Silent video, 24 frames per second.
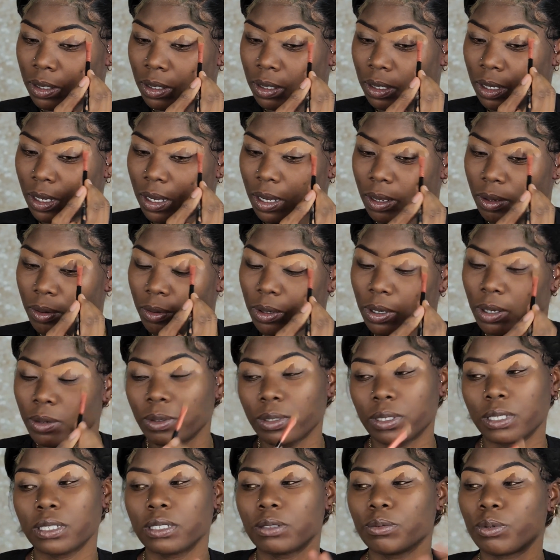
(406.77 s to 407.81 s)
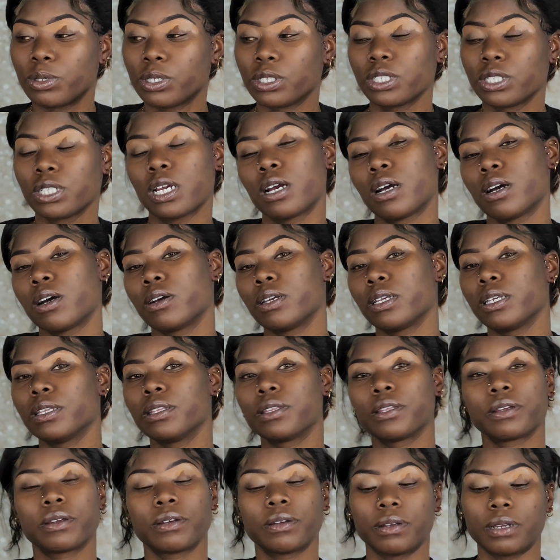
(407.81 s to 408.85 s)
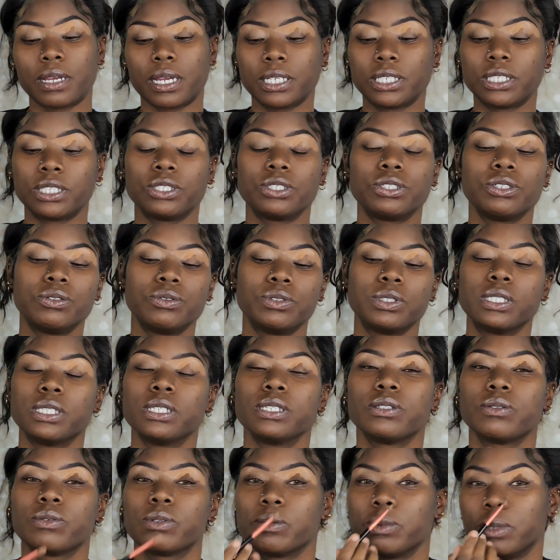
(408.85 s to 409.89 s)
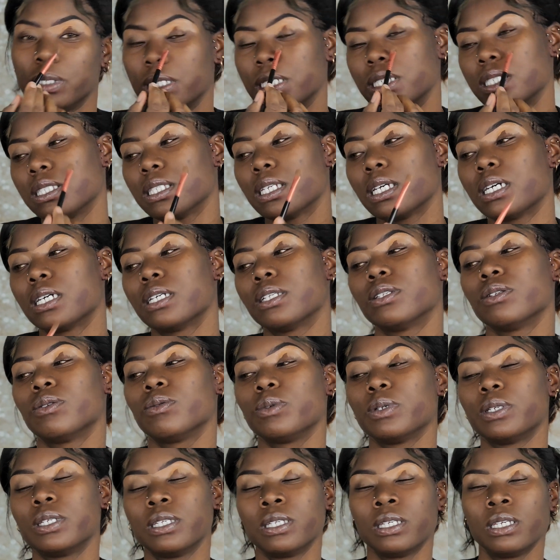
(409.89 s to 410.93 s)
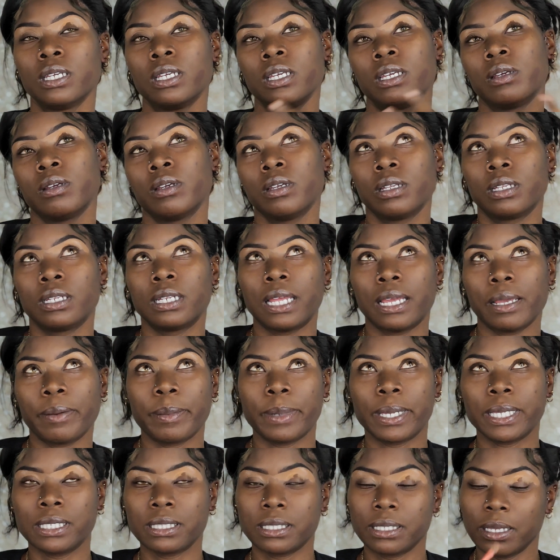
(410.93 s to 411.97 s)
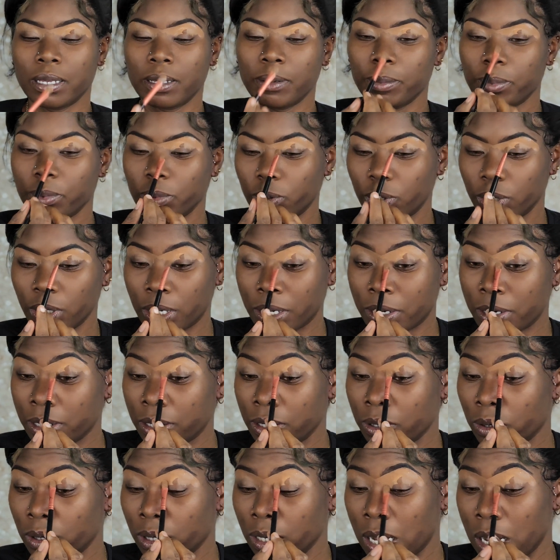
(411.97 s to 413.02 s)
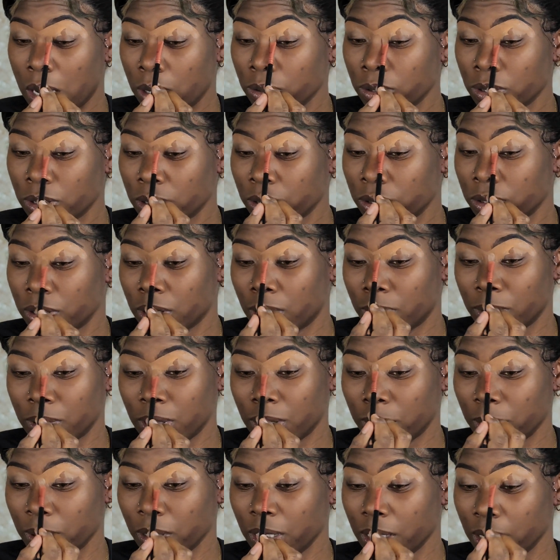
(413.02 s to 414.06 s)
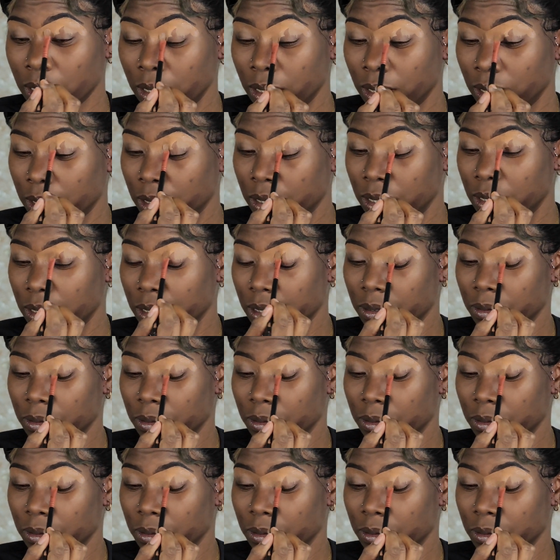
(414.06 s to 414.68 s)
I don't know what this brush called either. I just used this one because the other one like messed up or dirty or lost or something, because